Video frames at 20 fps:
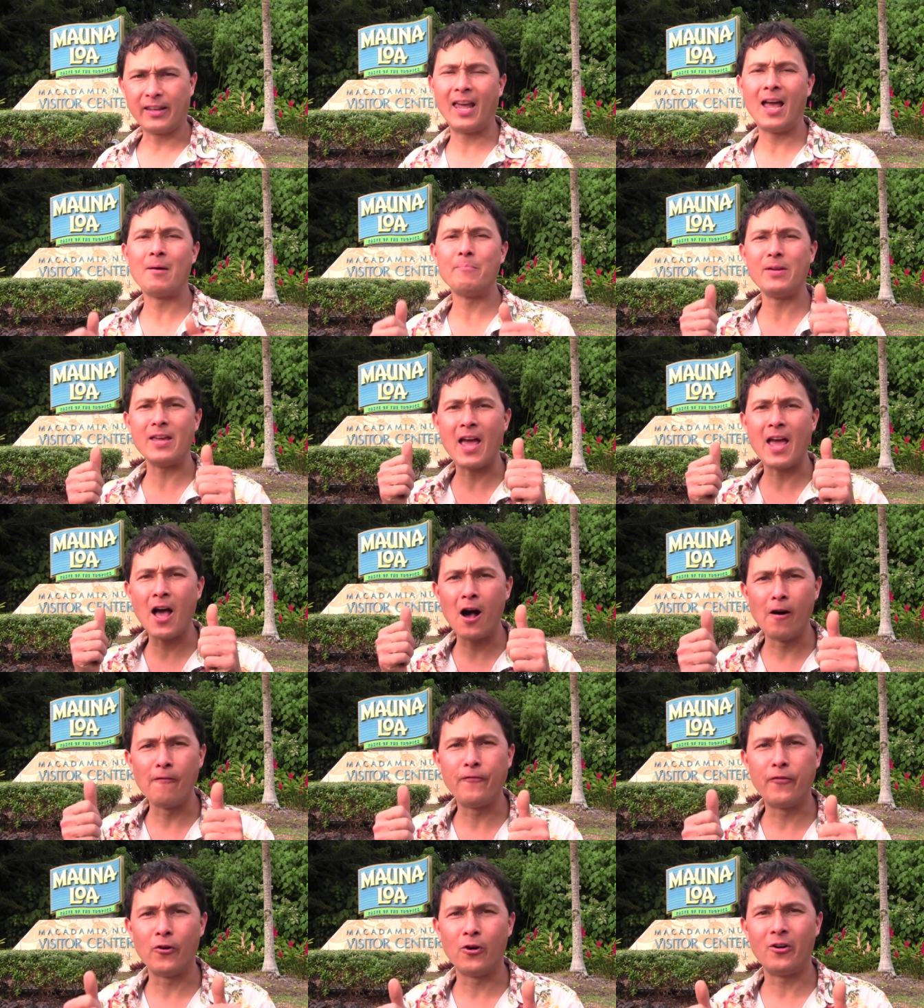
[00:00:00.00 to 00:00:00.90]
can be
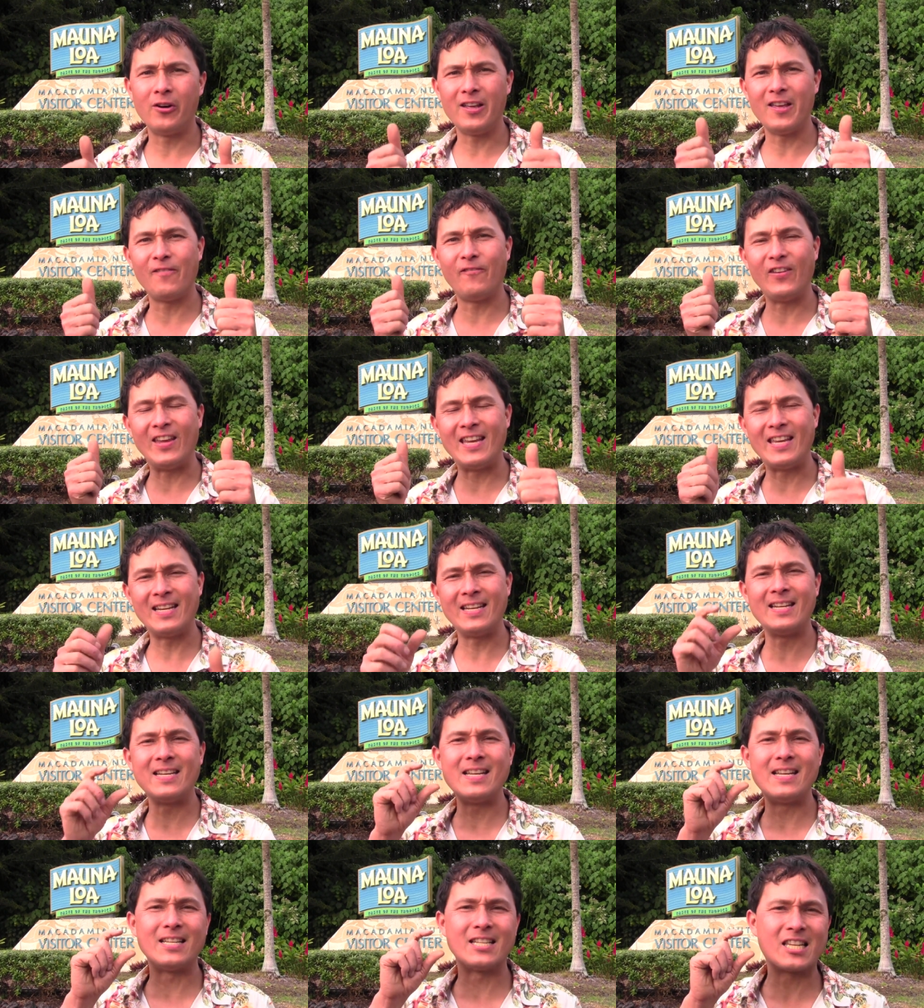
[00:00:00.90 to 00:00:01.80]
helpful if
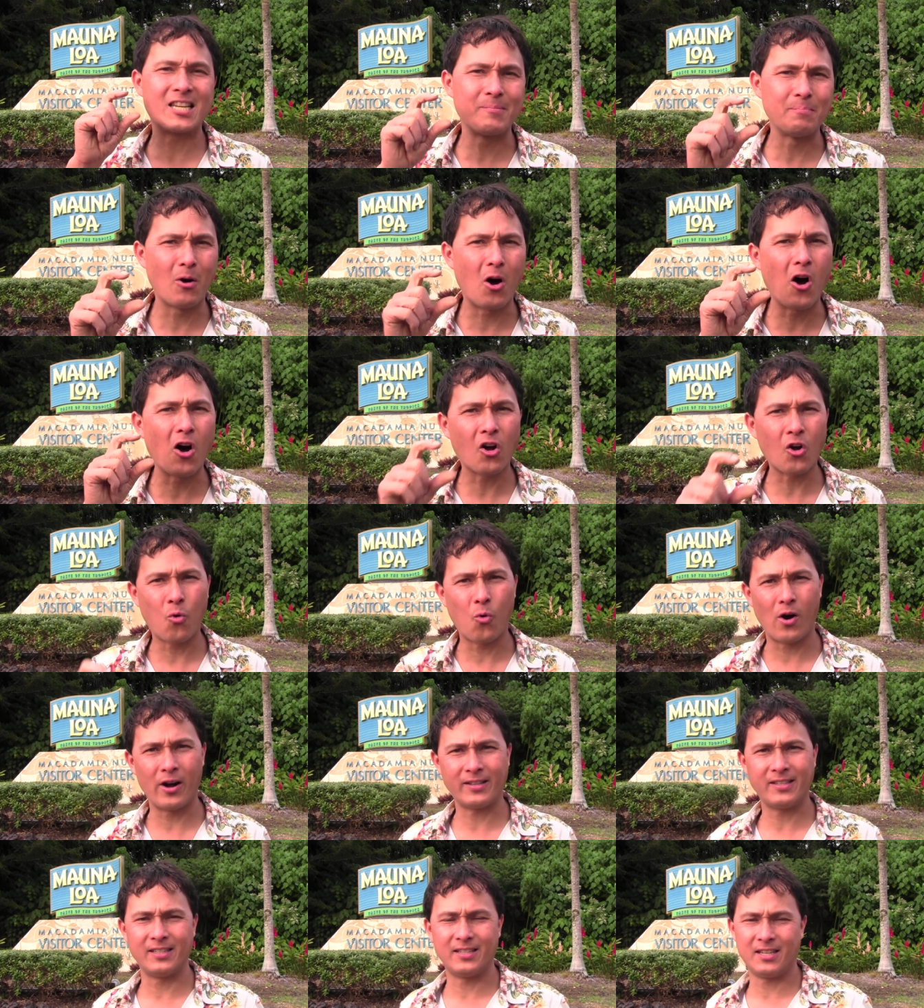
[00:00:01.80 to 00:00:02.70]
eaten in small
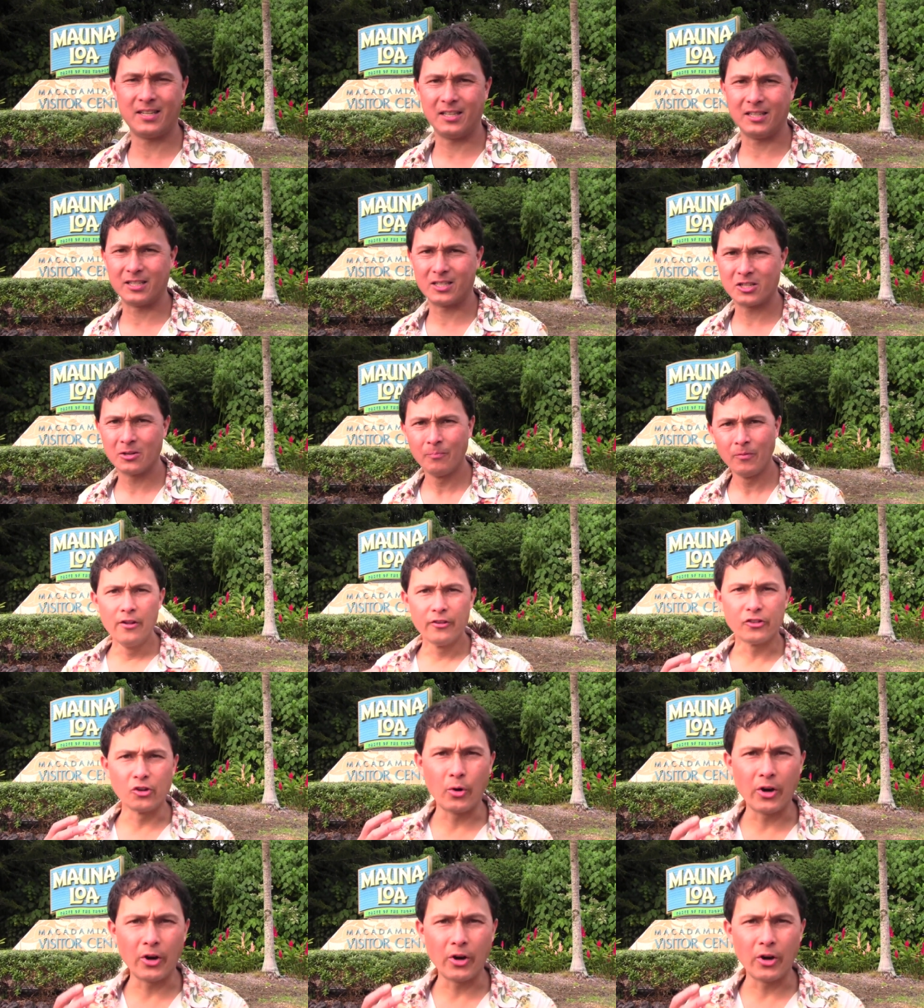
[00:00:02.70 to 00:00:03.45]
quantities.